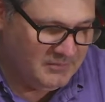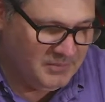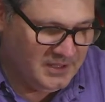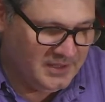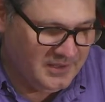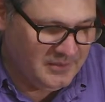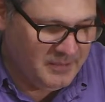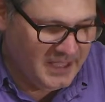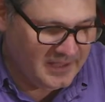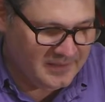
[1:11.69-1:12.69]
Plug it in the
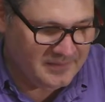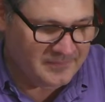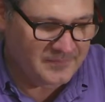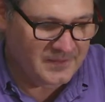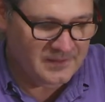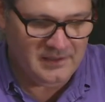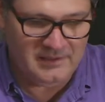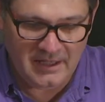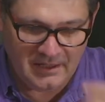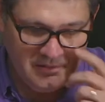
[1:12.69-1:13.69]
back, and
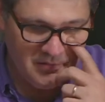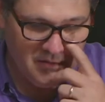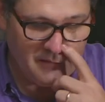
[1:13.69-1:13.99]
now you